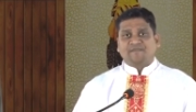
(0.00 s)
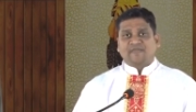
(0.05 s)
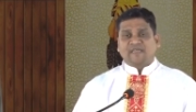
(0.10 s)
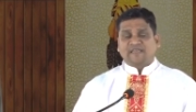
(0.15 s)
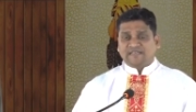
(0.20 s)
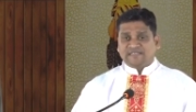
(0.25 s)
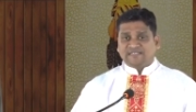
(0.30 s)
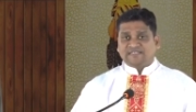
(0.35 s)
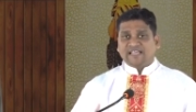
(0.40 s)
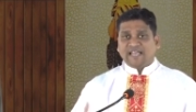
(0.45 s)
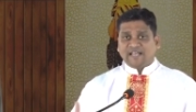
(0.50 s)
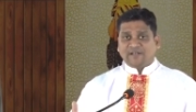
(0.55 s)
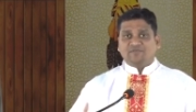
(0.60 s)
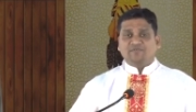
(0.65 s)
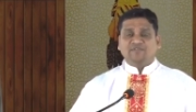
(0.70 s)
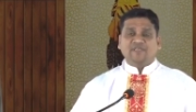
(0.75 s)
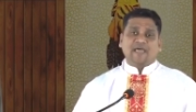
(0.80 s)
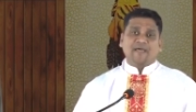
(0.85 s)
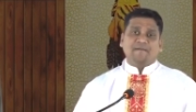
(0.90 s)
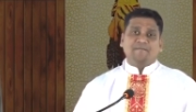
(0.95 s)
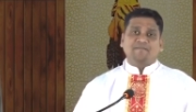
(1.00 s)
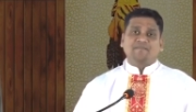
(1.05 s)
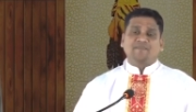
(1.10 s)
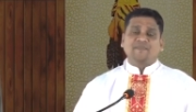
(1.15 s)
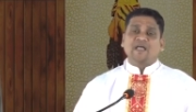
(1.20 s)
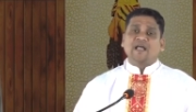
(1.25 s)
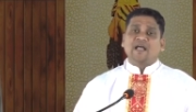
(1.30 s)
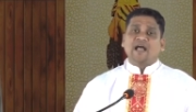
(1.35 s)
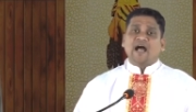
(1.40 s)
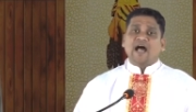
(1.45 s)
and he said to them,
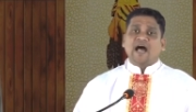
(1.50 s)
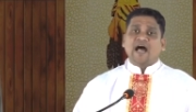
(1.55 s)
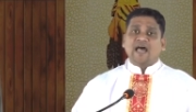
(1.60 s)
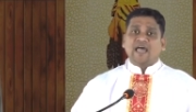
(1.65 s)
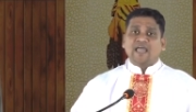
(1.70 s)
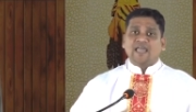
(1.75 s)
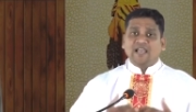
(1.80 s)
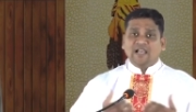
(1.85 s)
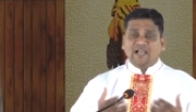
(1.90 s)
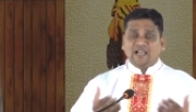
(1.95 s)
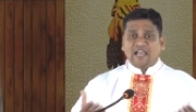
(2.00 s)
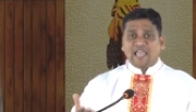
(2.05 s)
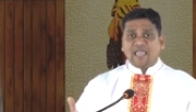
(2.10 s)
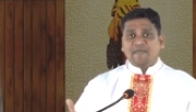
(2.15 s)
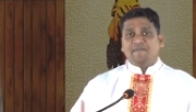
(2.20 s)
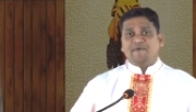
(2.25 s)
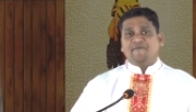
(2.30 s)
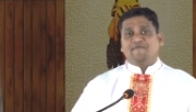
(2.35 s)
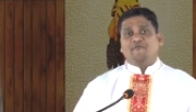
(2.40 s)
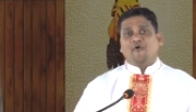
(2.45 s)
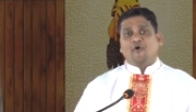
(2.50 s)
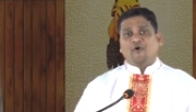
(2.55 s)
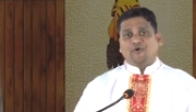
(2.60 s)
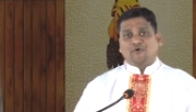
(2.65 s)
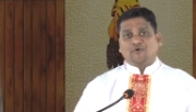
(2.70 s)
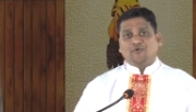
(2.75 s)
I lay before